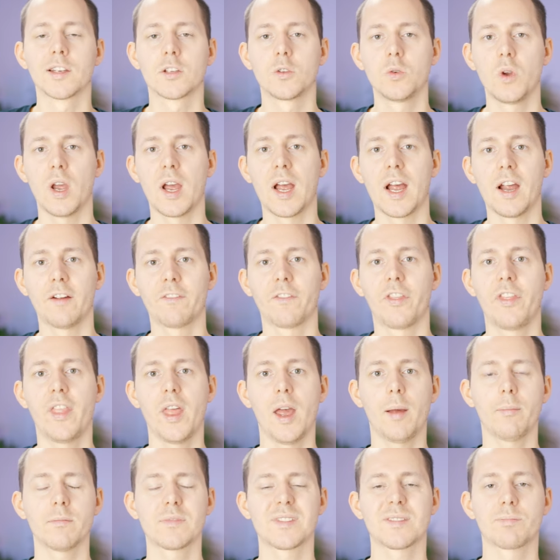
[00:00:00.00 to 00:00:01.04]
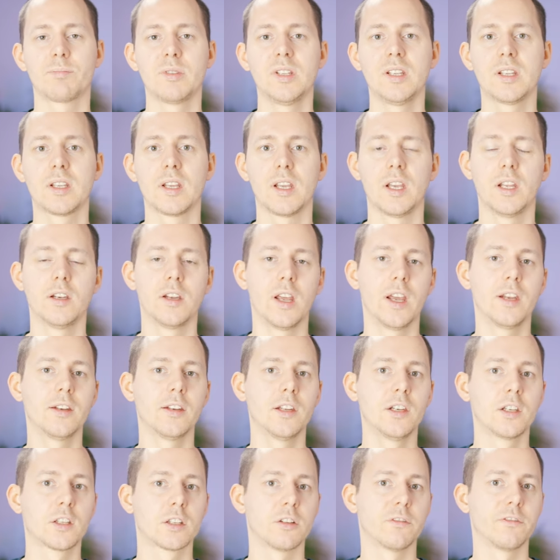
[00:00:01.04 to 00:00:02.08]
to have them speak in an
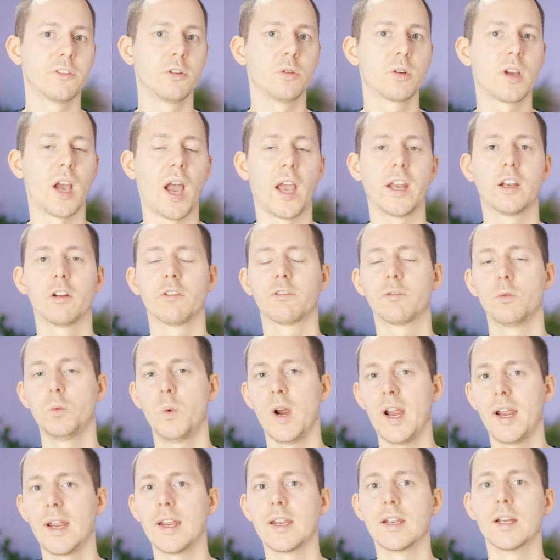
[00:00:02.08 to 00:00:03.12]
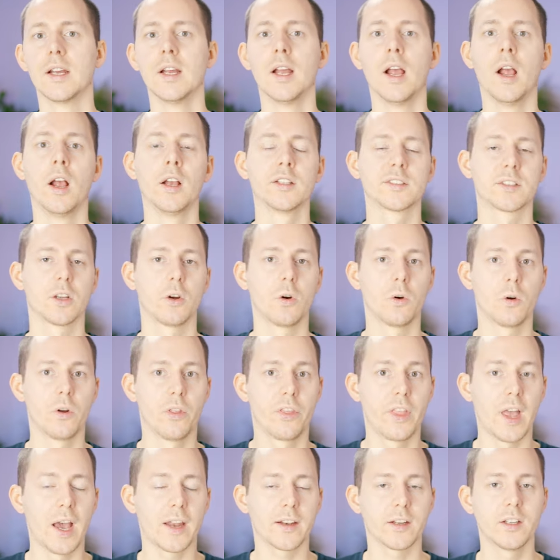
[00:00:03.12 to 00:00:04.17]
interview kind of way. So
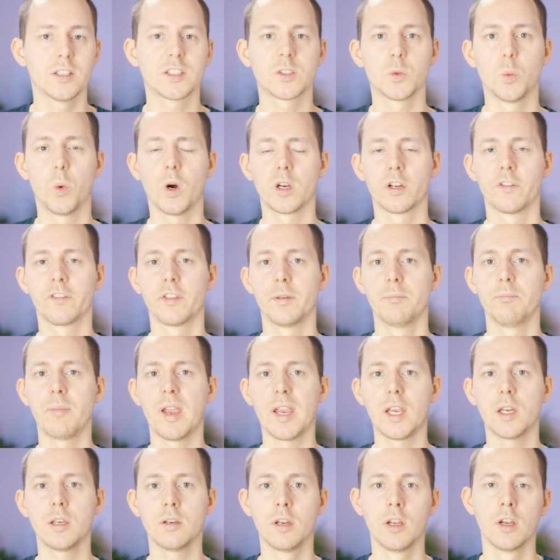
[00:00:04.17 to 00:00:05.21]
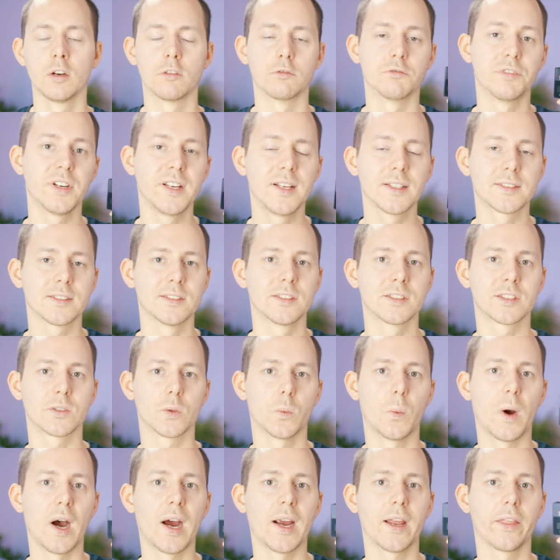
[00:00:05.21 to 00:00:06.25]
that is one of the main reasons
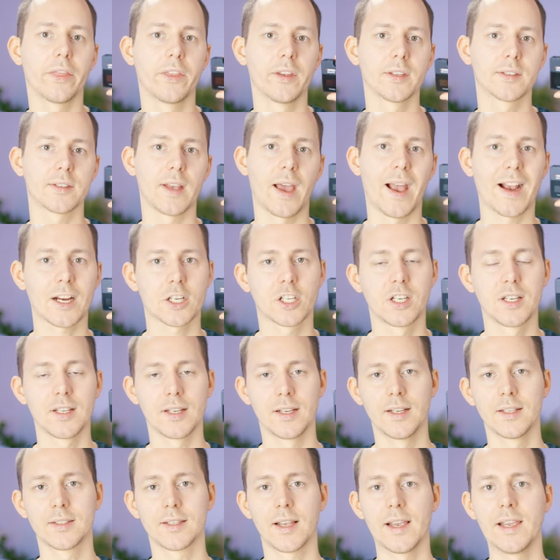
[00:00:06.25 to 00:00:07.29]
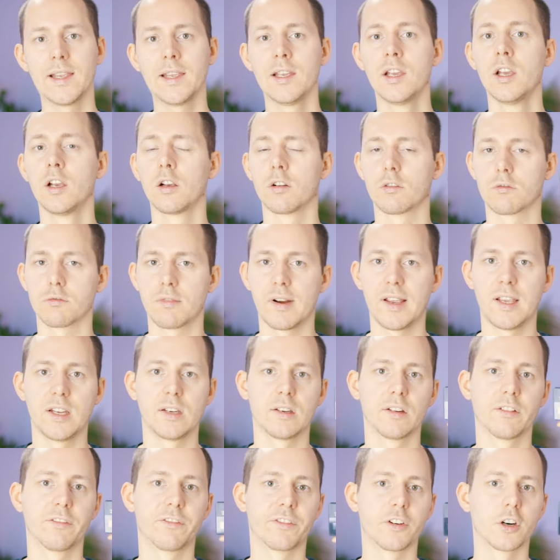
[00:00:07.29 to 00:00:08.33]
why this actually is a
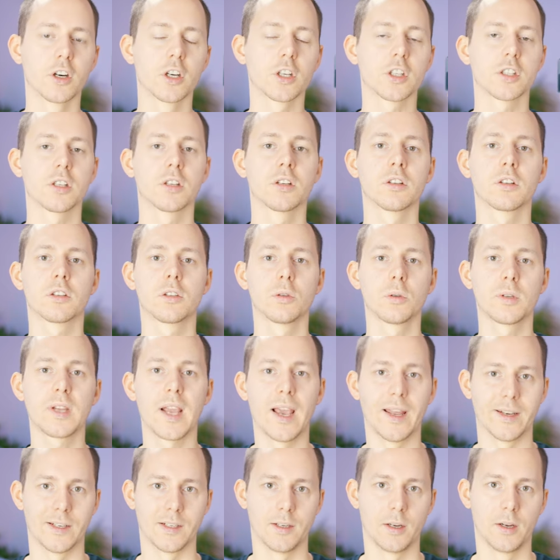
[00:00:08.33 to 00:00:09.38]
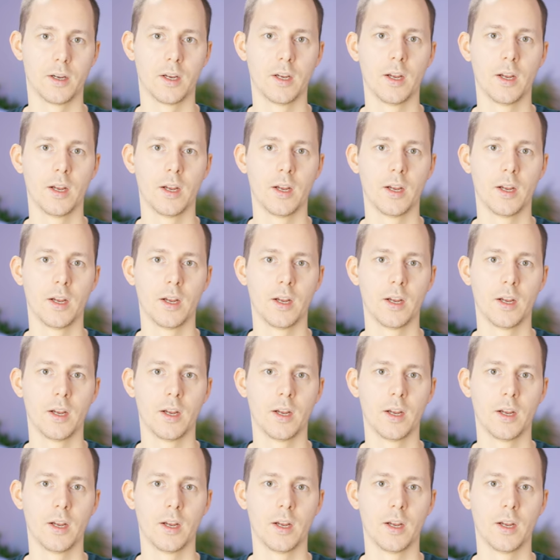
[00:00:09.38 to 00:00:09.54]
great version to get.